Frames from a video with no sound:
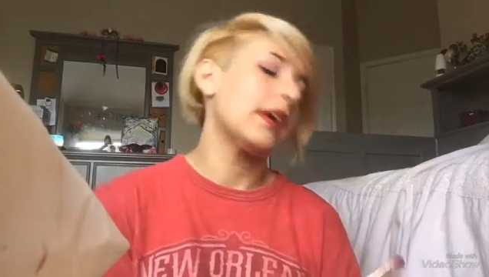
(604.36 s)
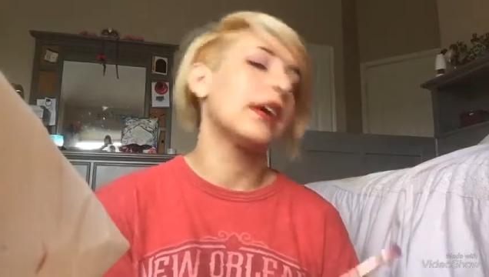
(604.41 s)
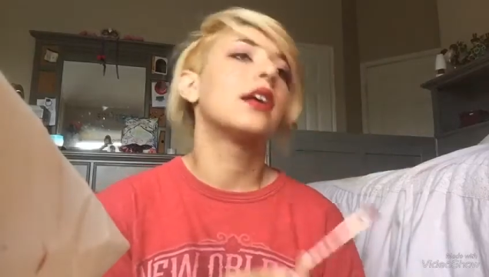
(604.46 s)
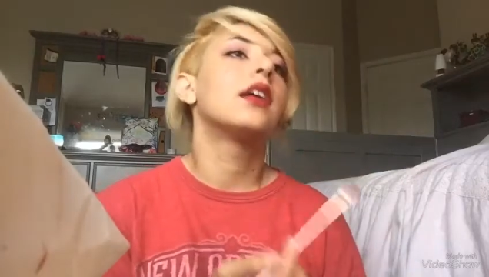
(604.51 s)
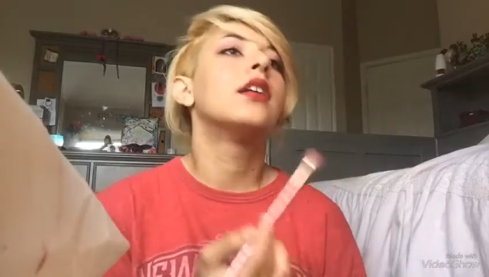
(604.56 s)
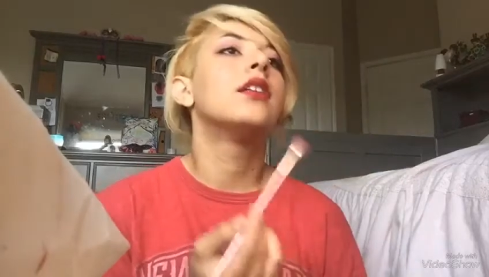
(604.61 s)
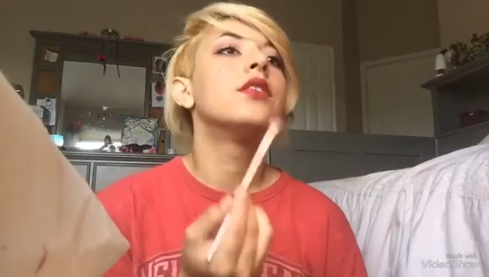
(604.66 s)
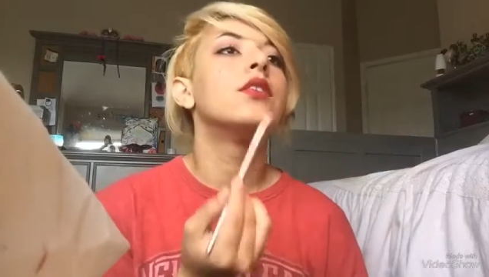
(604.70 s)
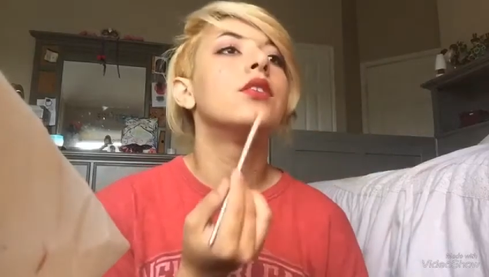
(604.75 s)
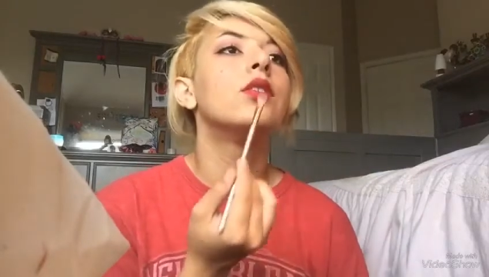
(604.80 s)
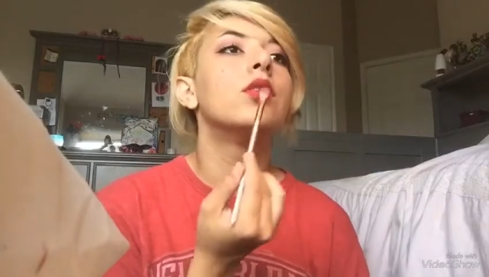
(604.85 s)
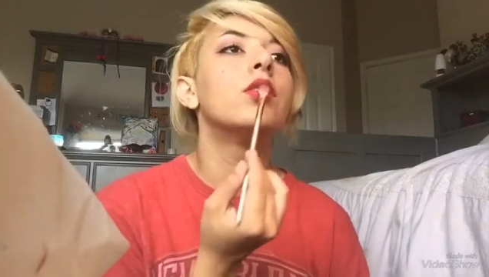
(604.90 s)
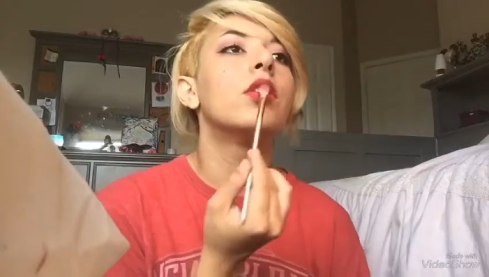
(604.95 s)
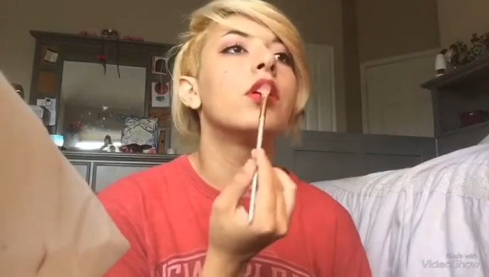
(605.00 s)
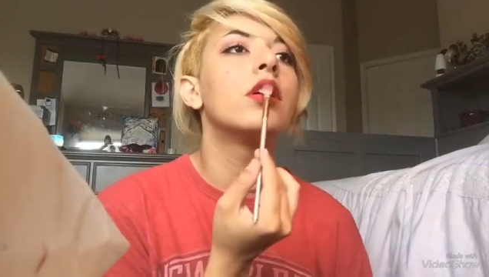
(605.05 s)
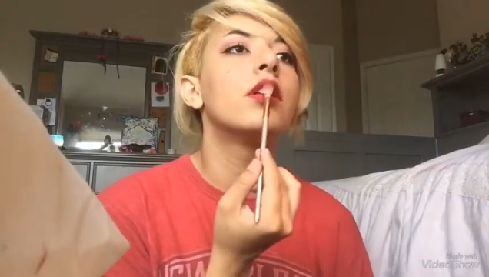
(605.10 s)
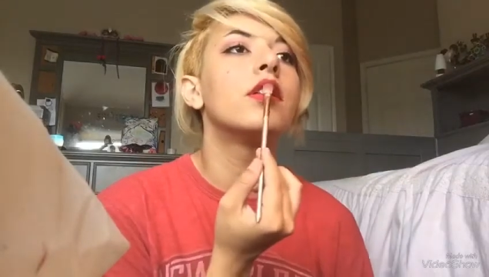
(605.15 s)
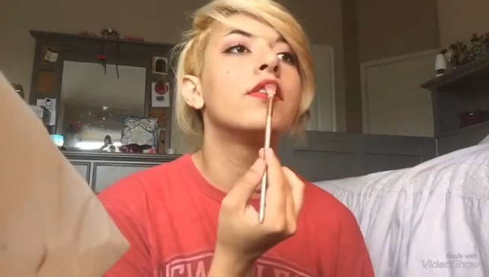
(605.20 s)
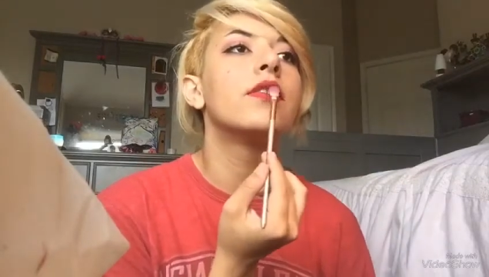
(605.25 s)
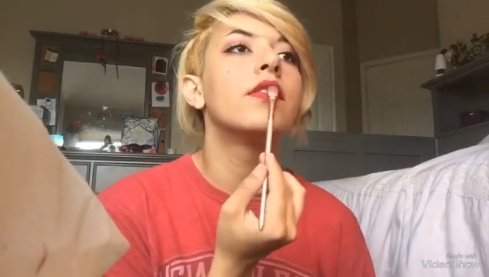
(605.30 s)
back into
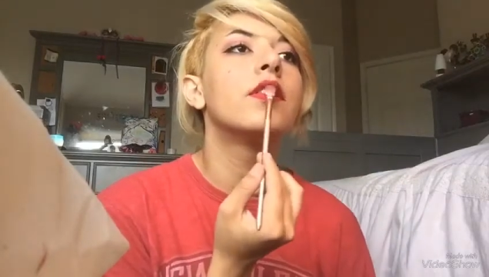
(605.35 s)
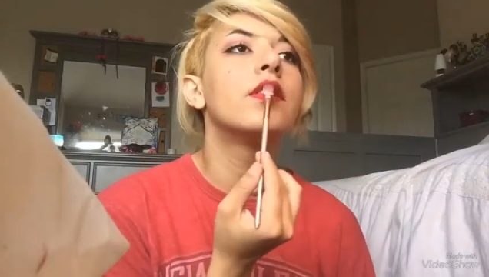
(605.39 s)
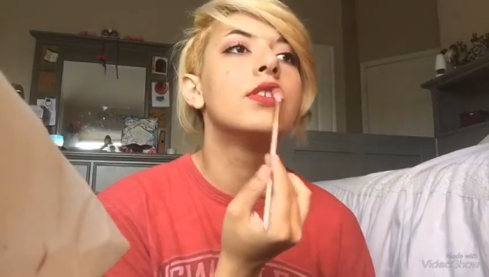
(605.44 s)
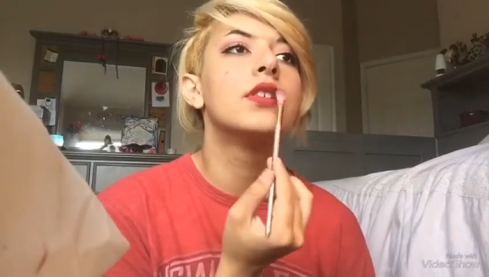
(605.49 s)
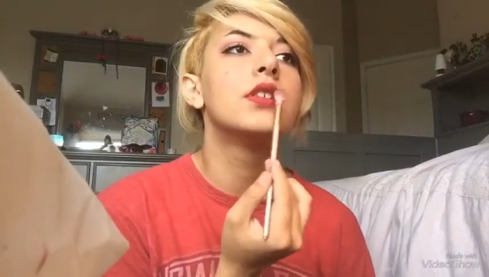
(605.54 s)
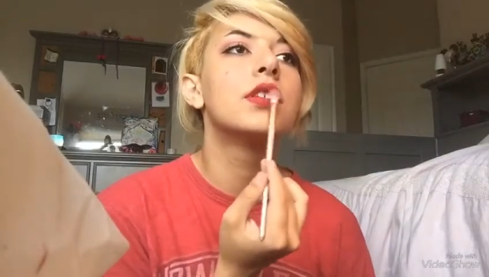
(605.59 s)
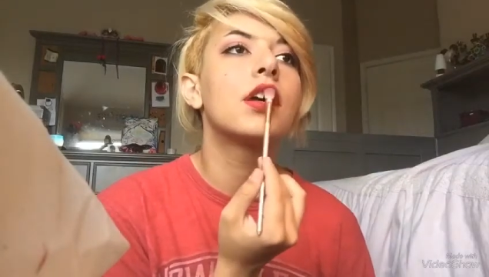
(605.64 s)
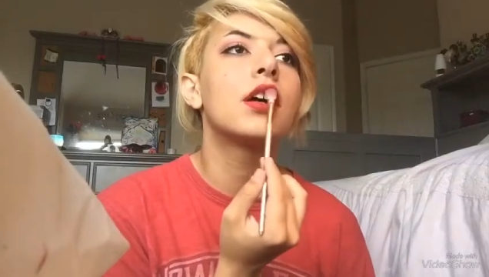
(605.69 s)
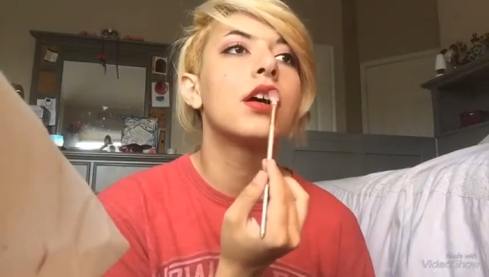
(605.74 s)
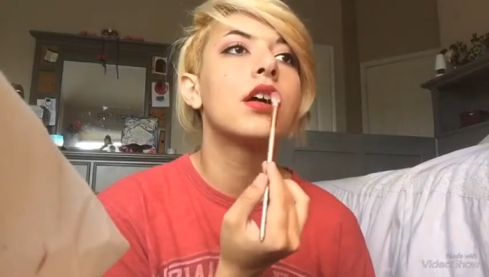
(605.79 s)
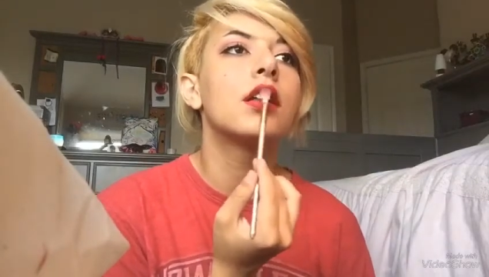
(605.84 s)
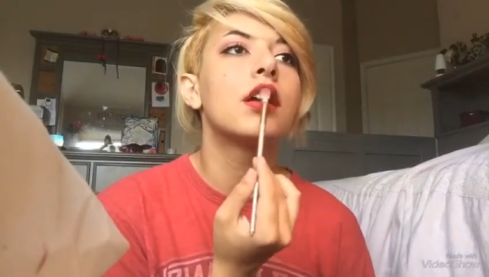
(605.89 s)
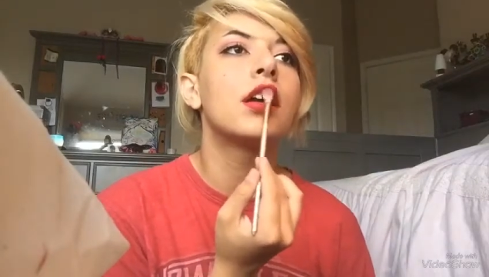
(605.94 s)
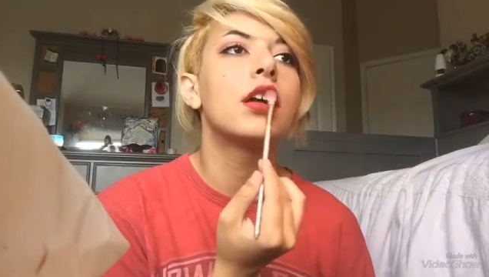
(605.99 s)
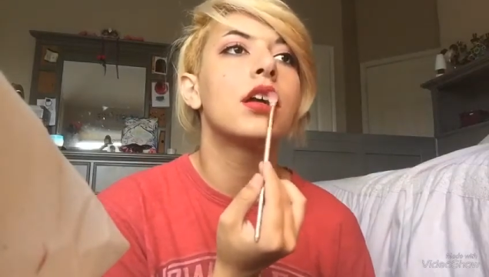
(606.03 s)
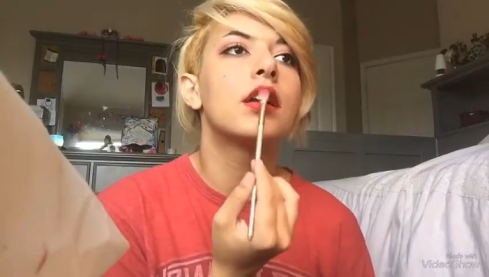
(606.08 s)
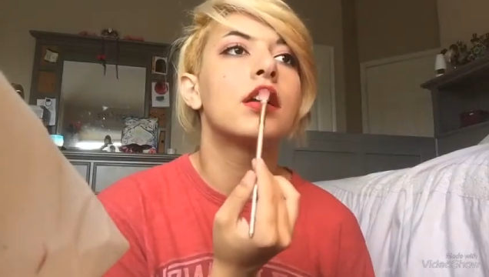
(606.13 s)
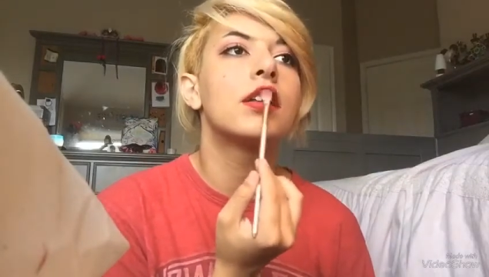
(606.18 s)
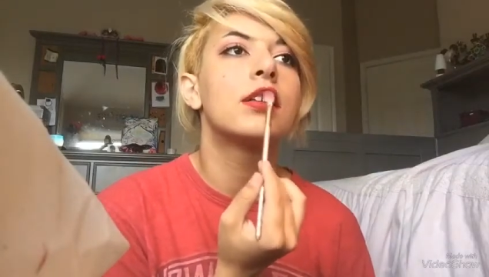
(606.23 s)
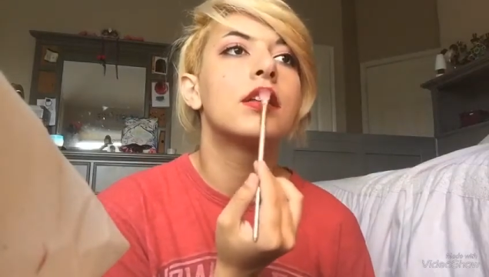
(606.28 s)
all of those
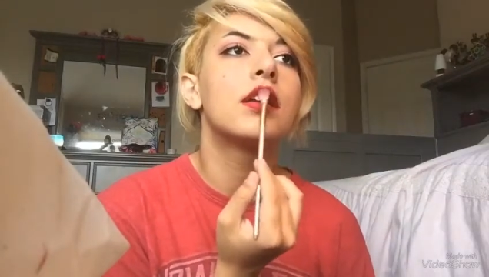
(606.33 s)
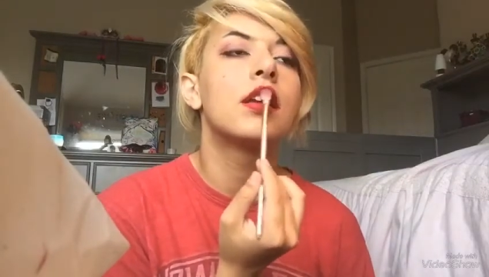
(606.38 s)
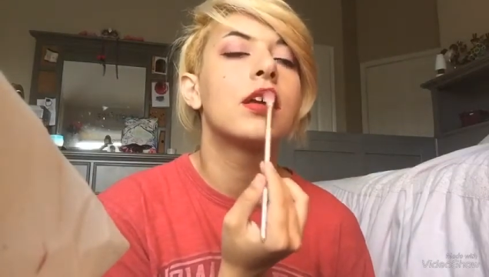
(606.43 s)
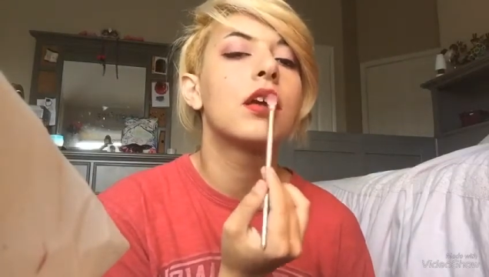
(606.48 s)
colors.